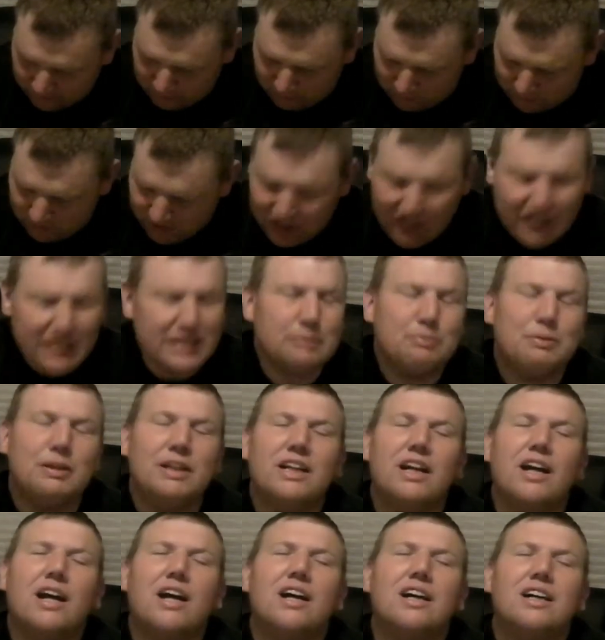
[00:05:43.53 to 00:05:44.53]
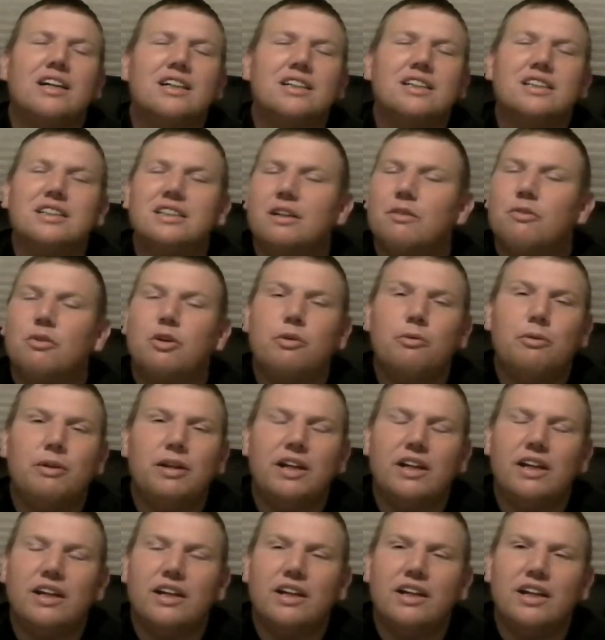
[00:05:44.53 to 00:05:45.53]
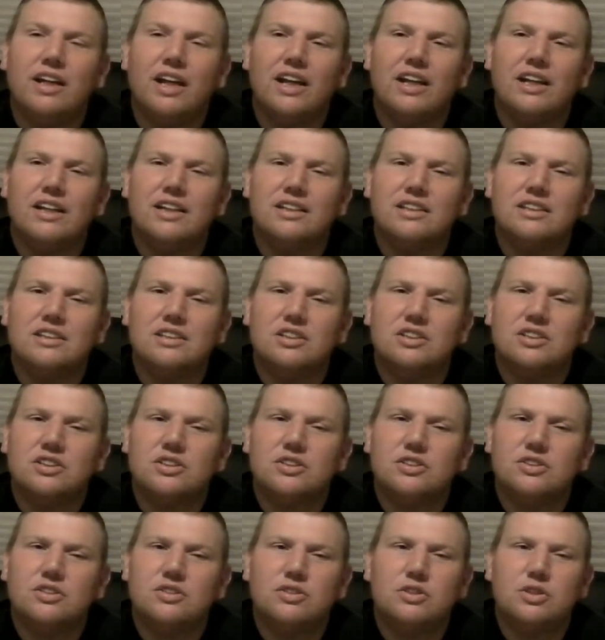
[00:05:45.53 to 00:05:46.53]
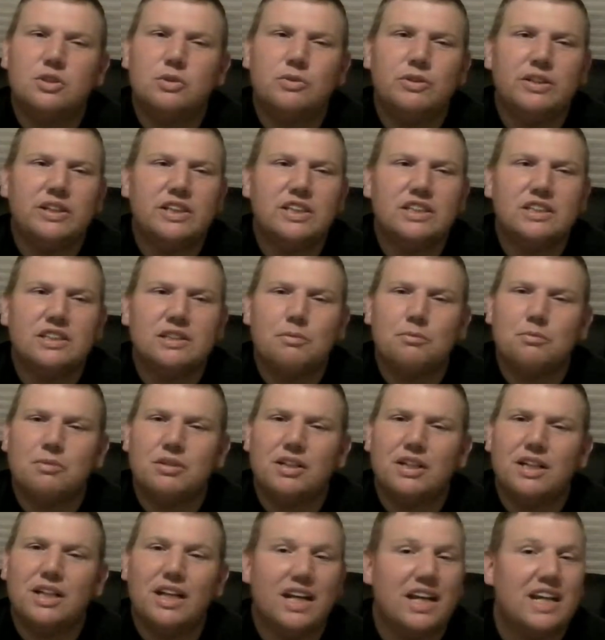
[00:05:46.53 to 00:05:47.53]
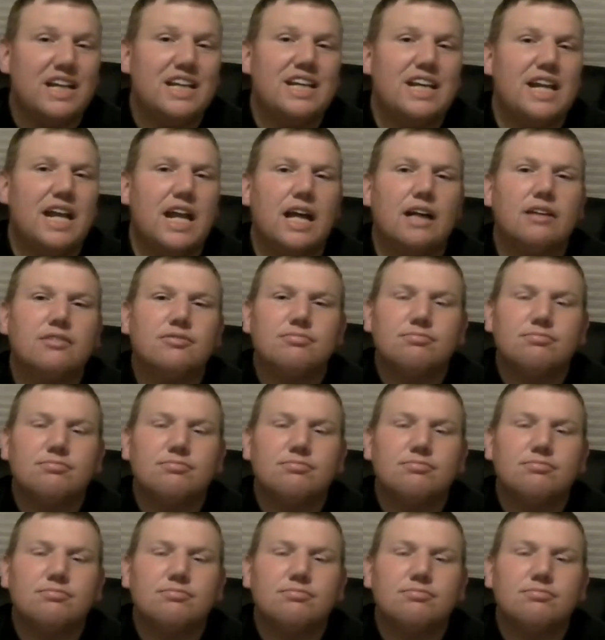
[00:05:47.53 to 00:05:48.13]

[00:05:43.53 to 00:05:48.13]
Just because WWE is doing something in India